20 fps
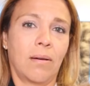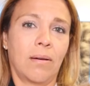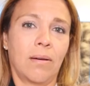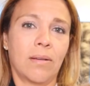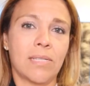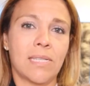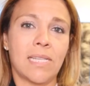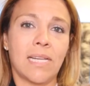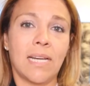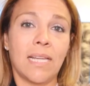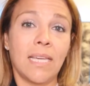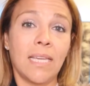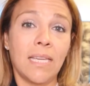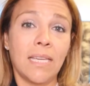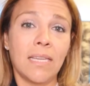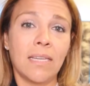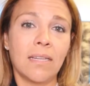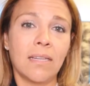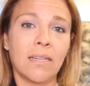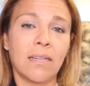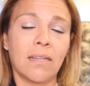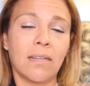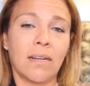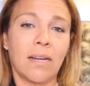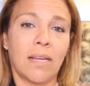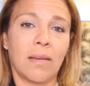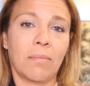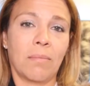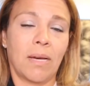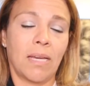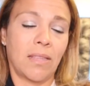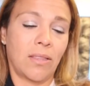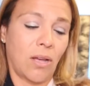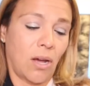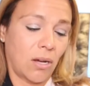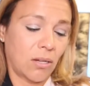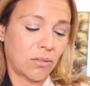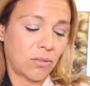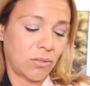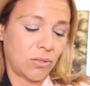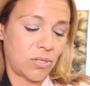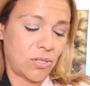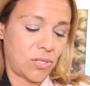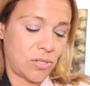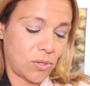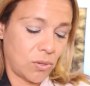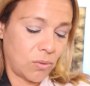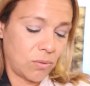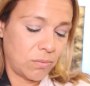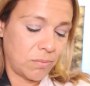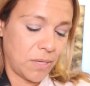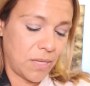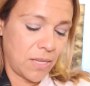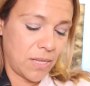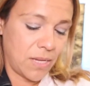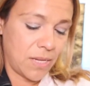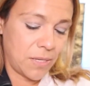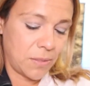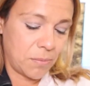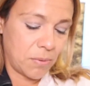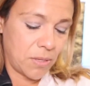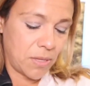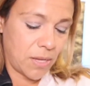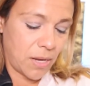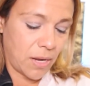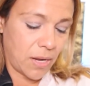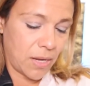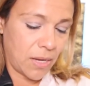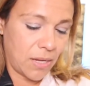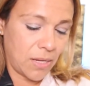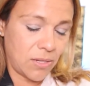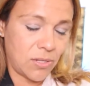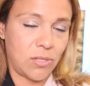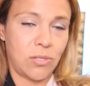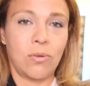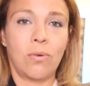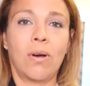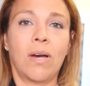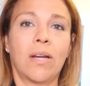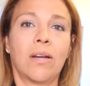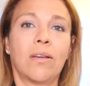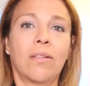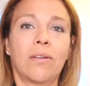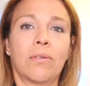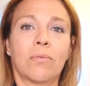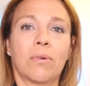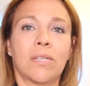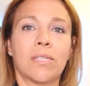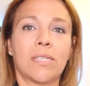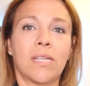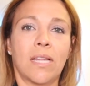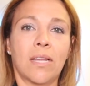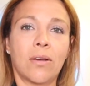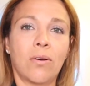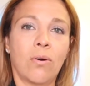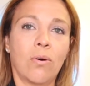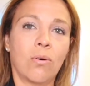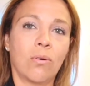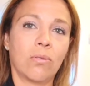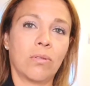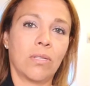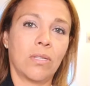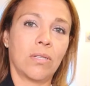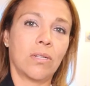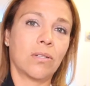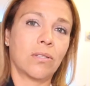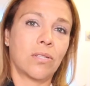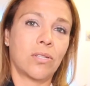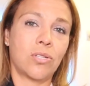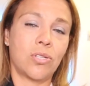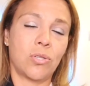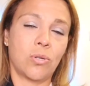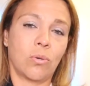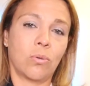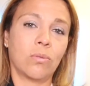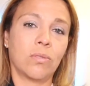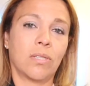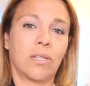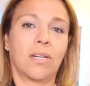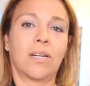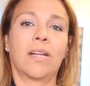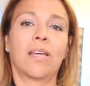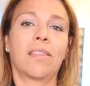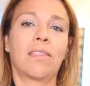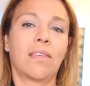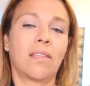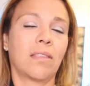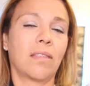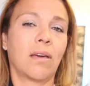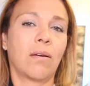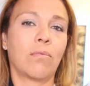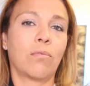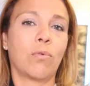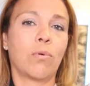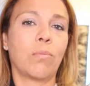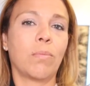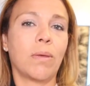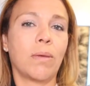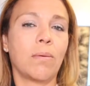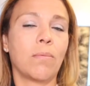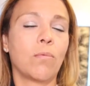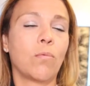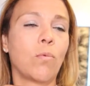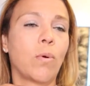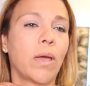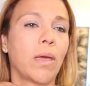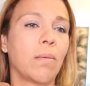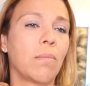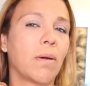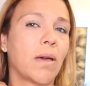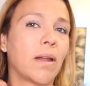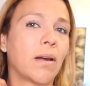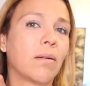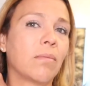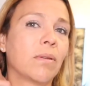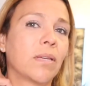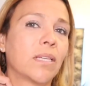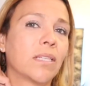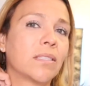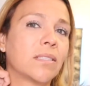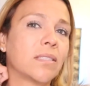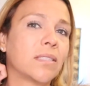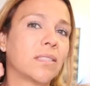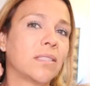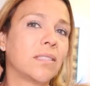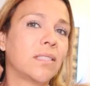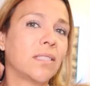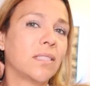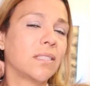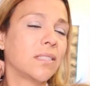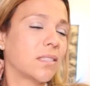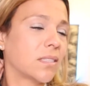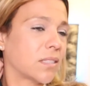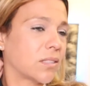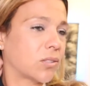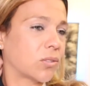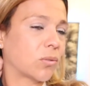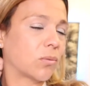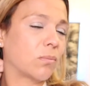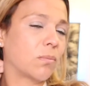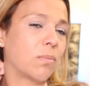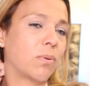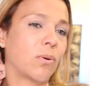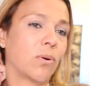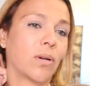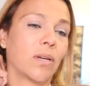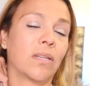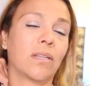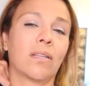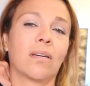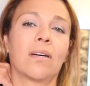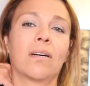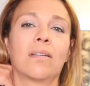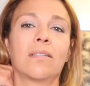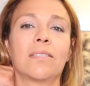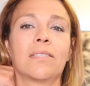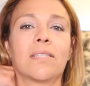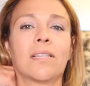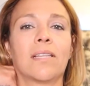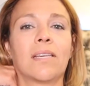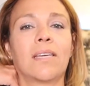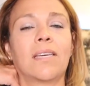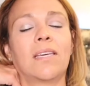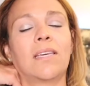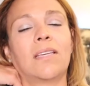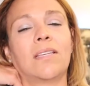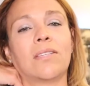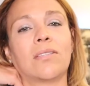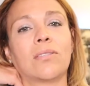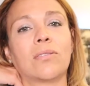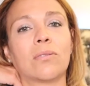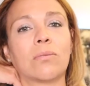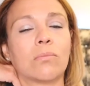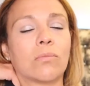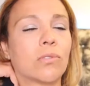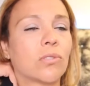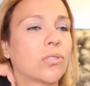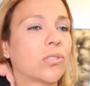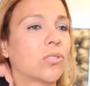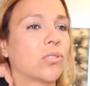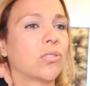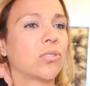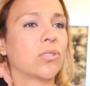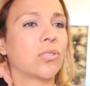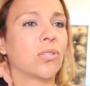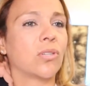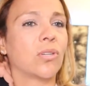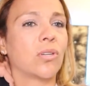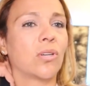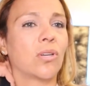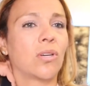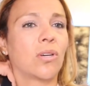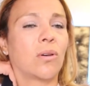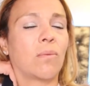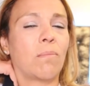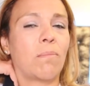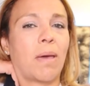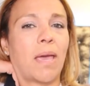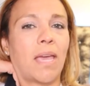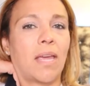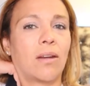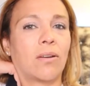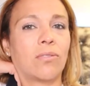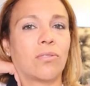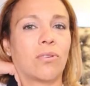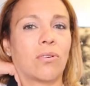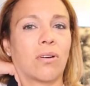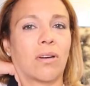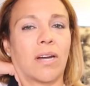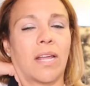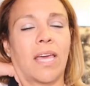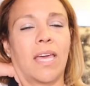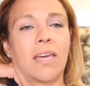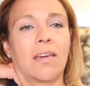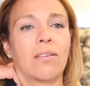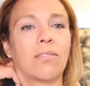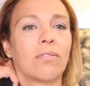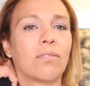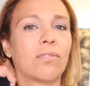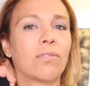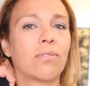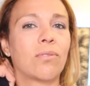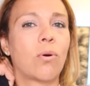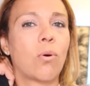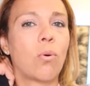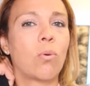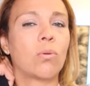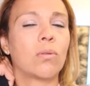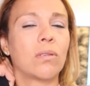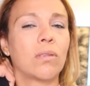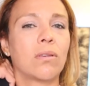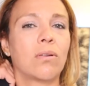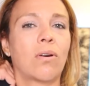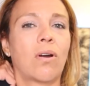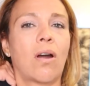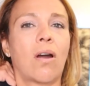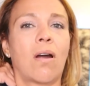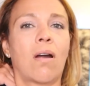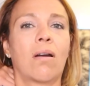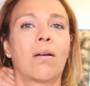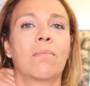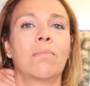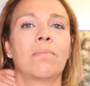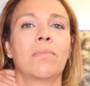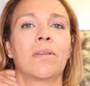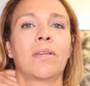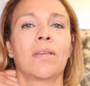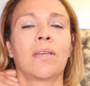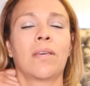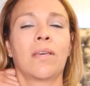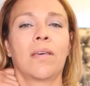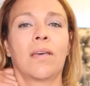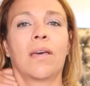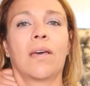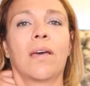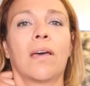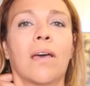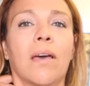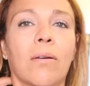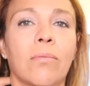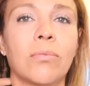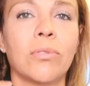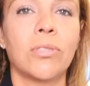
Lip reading: sling, like my doctor told me this, but I saw another ones that go under the shoulder, and I think that will be way better, because this at some point honestly is so much pain on your neck of holding your arm. I'll